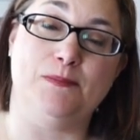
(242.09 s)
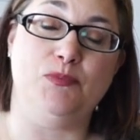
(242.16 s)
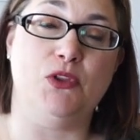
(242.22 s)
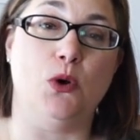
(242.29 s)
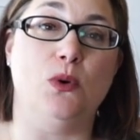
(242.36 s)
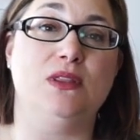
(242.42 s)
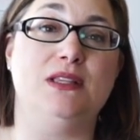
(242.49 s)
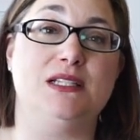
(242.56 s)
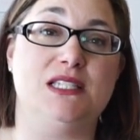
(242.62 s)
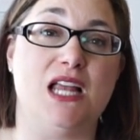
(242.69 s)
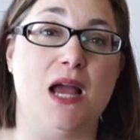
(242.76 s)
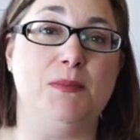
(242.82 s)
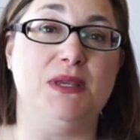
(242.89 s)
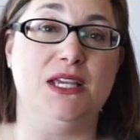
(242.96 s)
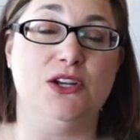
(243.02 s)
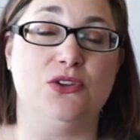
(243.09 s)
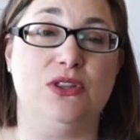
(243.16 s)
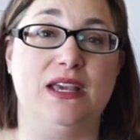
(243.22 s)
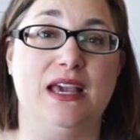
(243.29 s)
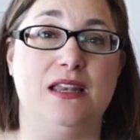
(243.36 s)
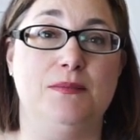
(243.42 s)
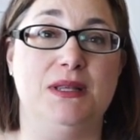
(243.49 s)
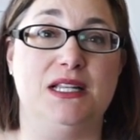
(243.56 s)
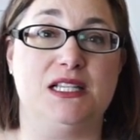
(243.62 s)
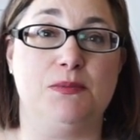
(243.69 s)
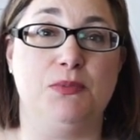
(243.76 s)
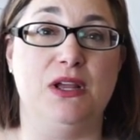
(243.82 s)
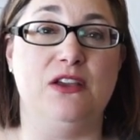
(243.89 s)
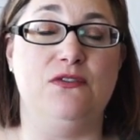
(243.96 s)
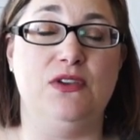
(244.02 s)
Though at this time of year, they get a bit of
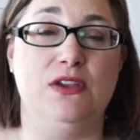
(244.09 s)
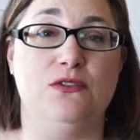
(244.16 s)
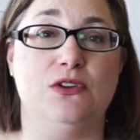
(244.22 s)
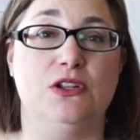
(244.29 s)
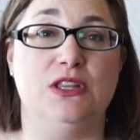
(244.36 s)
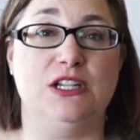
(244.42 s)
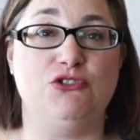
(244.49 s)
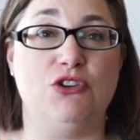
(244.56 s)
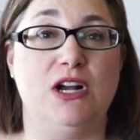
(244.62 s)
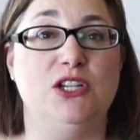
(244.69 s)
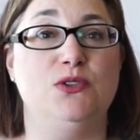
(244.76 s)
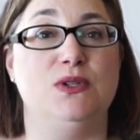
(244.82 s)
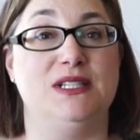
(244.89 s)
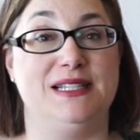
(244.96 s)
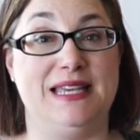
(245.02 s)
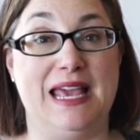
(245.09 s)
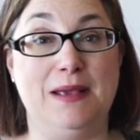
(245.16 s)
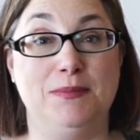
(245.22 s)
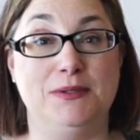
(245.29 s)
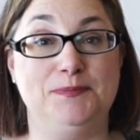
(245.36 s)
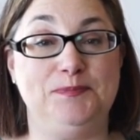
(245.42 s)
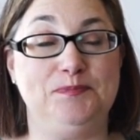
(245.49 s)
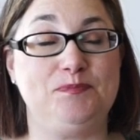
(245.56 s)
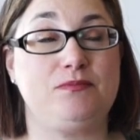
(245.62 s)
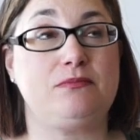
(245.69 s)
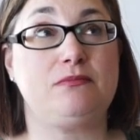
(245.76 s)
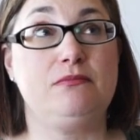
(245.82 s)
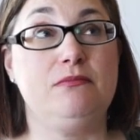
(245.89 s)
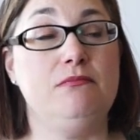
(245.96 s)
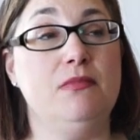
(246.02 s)
spring fever and they try to escape.
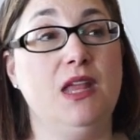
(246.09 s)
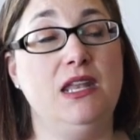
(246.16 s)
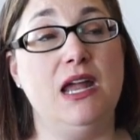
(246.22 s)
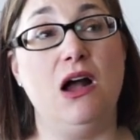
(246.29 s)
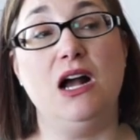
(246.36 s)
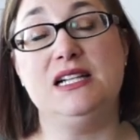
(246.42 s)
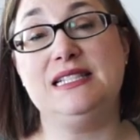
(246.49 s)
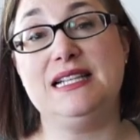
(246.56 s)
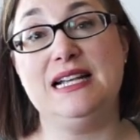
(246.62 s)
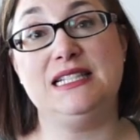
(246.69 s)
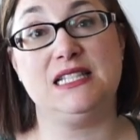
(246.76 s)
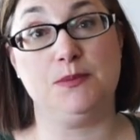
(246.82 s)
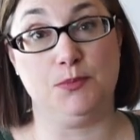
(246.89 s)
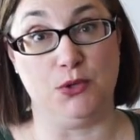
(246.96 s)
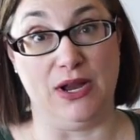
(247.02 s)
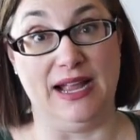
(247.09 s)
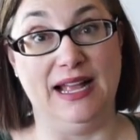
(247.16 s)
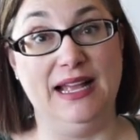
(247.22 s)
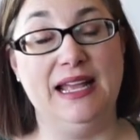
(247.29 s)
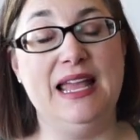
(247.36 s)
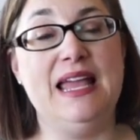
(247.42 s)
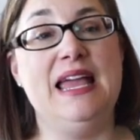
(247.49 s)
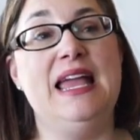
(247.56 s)
Now, I say spring.